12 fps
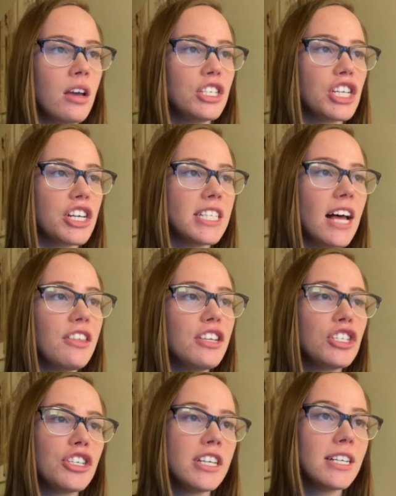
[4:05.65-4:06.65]
Jared's health
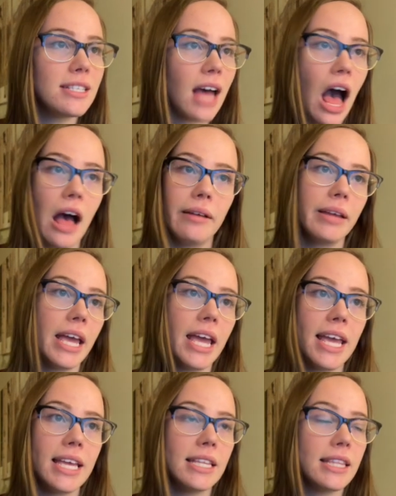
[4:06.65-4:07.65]
insurance,
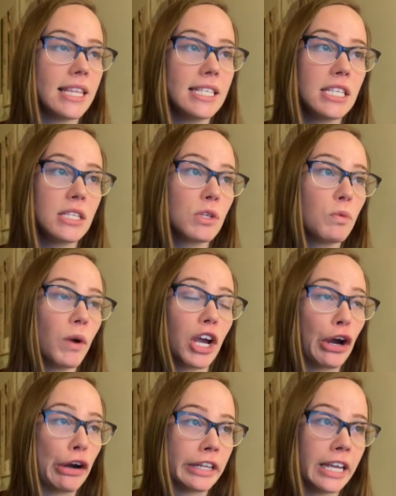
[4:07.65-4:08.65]
this is what it
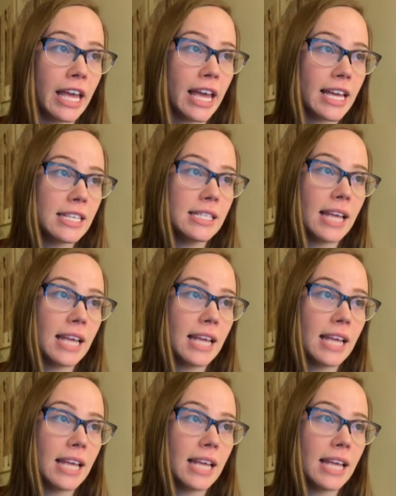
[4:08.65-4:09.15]
currently is,